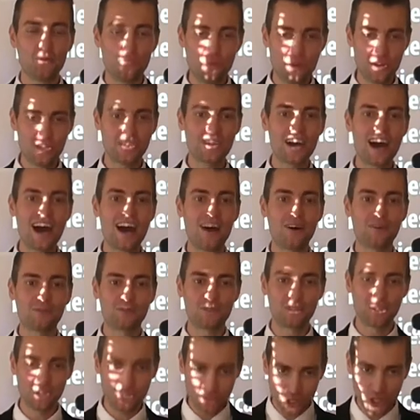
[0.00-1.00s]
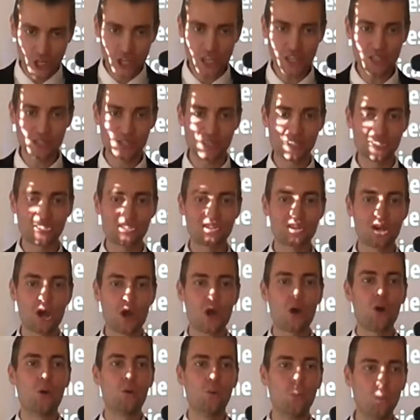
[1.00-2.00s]
without Jesus.
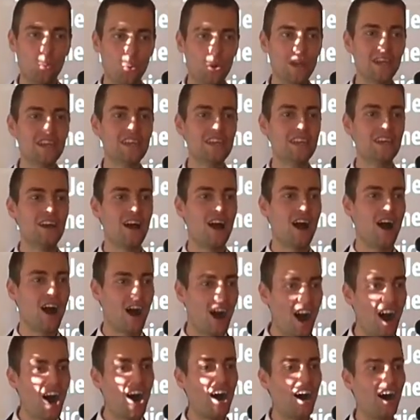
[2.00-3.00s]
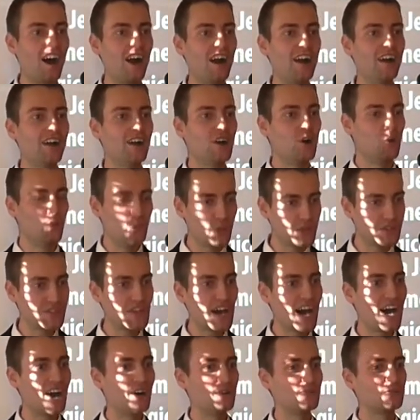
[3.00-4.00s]
We are
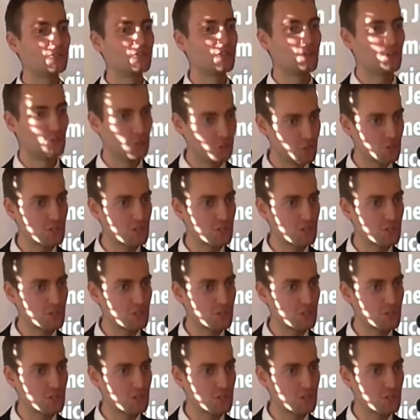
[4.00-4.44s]
without the